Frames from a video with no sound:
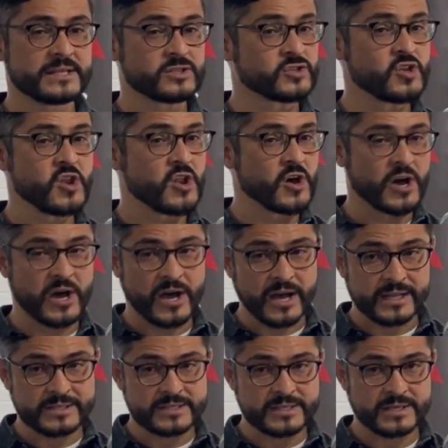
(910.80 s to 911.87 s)
But that's
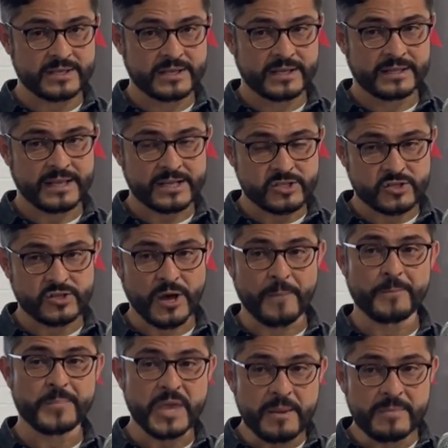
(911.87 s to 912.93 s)
not, that's
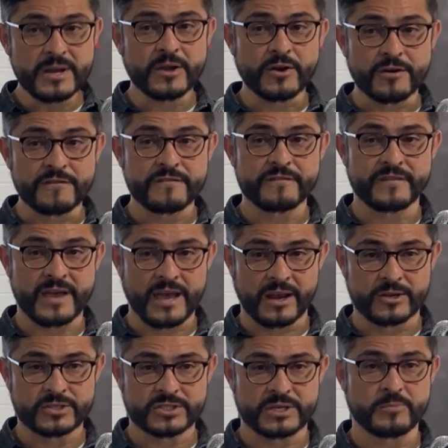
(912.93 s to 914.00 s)
not biblical
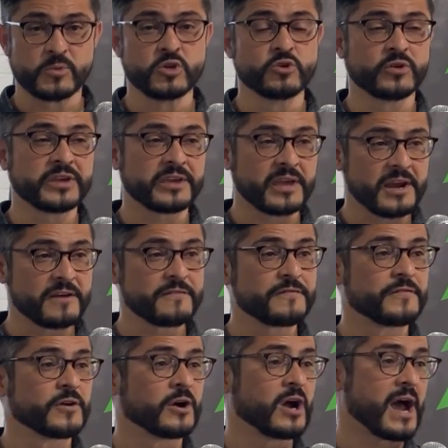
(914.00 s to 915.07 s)
fellowship. You care
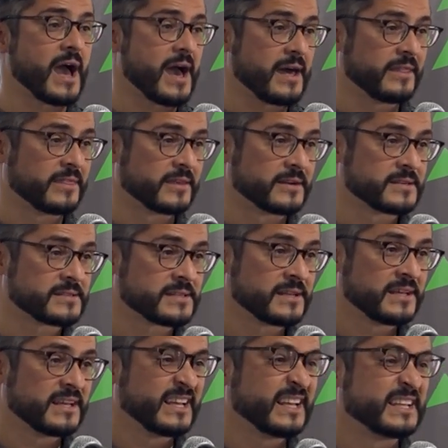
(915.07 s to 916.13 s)
for
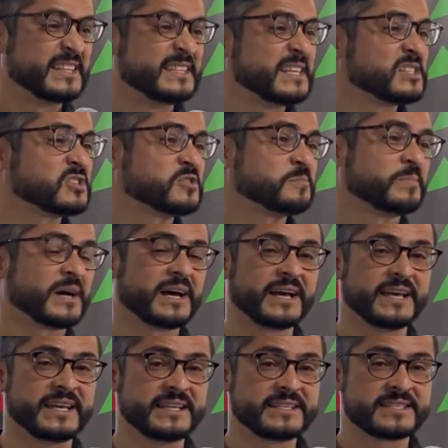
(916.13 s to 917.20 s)
others
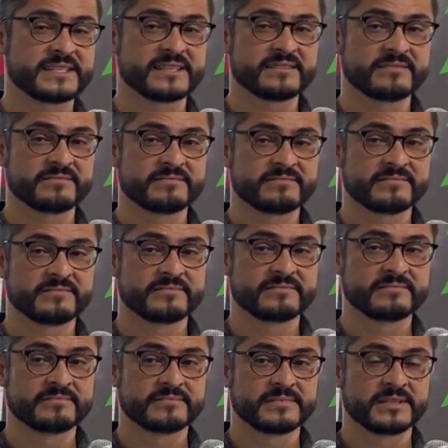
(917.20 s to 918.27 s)
despite,
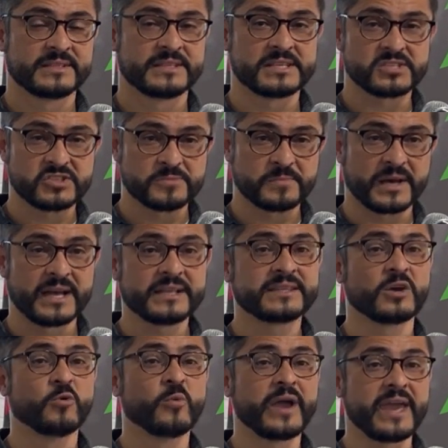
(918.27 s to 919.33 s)

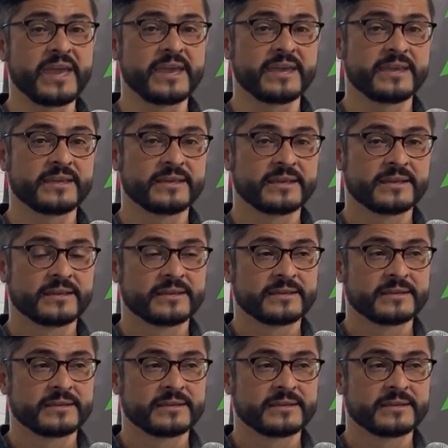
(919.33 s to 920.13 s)
despite the way